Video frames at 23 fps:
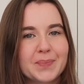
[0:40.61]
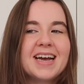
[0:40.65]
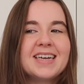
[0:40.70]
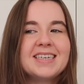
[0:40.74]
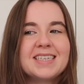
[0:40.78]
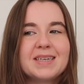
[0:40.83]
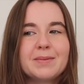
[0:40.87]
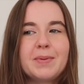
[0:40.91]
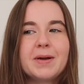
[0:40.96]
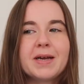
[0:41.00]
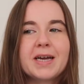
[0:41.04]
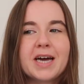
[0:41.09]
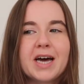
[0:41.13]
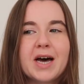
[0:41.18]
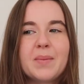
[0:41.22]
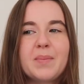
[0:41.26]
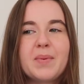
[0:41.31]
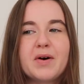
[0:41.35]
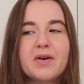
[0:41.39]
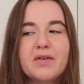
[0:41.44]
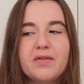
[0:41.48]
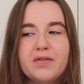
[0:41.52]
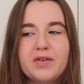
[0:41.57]
I did pick
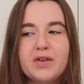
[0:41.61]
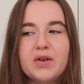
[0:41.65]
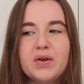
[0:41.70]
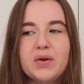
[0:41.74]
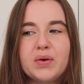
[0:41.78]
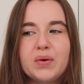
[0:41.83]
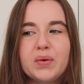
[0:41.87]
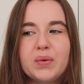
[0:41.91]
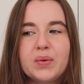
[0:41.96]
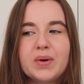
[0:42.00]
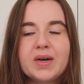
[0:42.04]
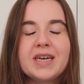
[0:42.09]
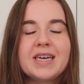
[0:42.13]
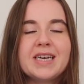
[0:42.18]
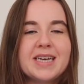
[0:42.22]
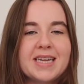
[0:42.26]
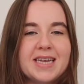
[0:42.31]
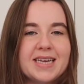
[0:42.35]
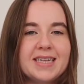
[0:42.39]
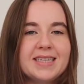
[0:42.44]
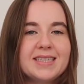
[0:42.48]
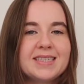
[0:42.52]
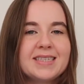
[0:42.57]
up a few
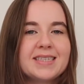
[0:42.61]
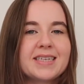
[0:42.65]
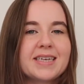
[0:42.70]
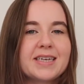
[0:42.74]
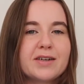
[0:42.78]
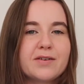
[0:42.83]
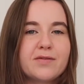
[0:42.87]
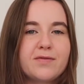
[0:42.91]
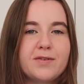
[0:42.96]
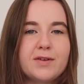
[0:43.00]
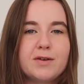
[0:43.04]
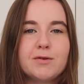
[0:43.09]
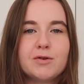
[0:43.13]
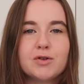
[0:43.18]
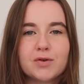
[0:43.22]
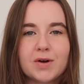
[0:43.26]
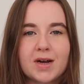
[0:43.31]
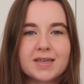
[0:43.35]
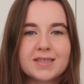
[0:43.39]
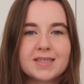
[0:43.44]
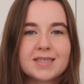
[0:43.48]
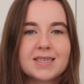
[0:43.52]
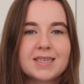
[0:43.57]
knits and a few
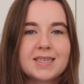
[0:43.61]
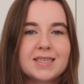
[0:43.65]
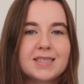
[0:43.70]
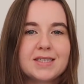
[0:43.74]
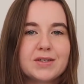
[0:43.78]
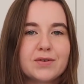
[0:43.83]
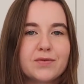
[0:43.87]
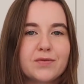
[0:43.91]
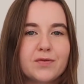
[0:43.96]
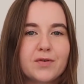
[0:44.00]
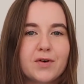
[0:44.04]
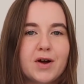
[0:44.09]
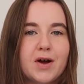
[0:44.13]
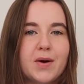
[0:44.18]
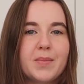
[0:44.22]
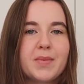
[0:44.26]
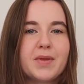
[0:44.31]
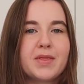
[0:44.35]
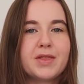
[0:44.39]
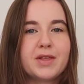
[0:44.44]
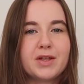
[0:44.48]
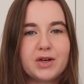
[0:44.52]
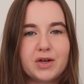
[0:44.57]
dresses from
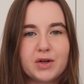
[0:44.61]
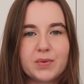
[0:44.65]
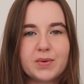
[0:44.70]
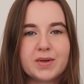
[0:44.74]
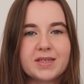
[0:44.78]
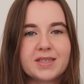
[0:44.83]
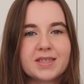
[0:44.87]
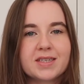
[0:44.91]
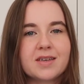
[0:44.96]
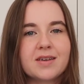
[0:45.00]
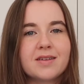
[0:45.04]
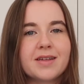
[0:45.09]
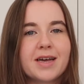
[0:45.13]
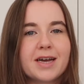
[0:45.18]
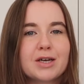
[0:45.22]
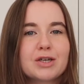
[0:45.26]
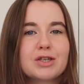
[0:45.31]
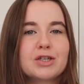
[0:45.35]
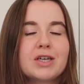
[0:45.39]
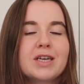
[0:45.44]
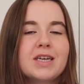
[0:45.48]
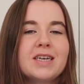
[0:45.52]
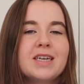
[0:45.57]
the newest
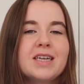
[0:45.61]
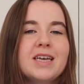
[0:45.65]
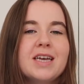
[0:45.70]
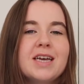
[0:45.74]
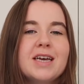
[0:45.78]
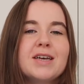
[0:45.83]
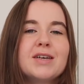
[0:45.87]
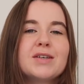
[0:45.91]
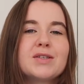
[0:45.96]
collection,